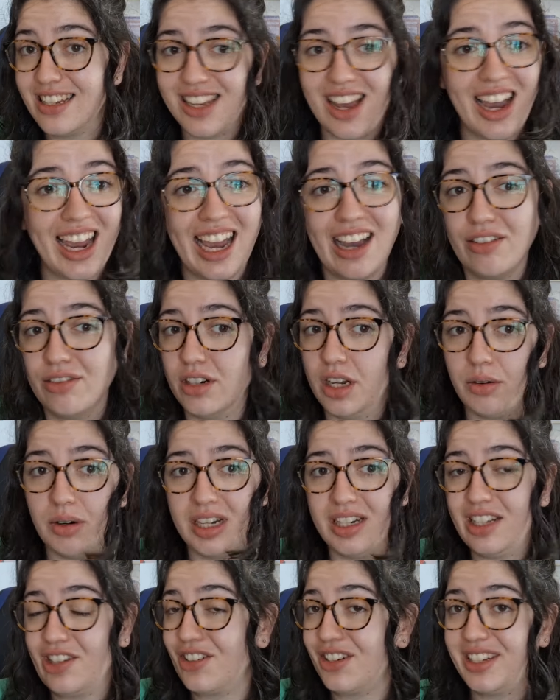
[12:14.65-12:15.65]
I have no
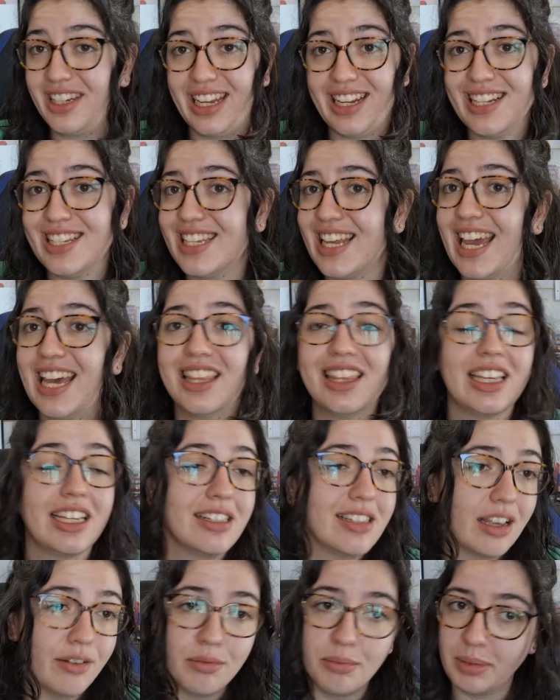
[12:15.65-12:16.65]
idea on dates yet. Things
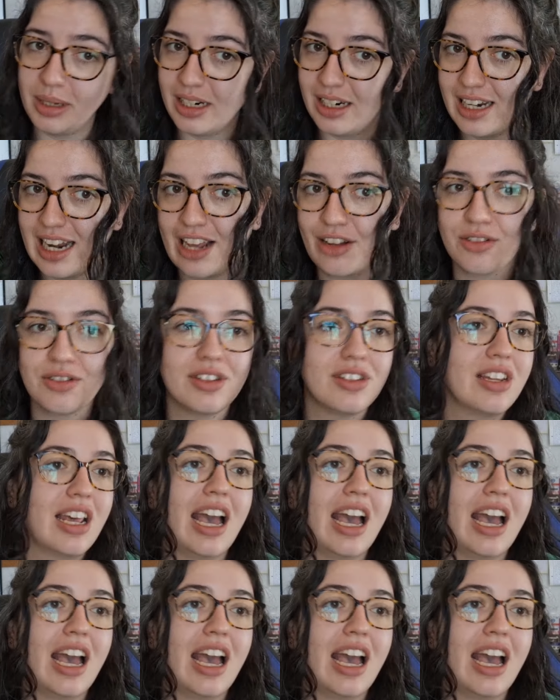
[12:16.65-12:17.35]
haven't been announced,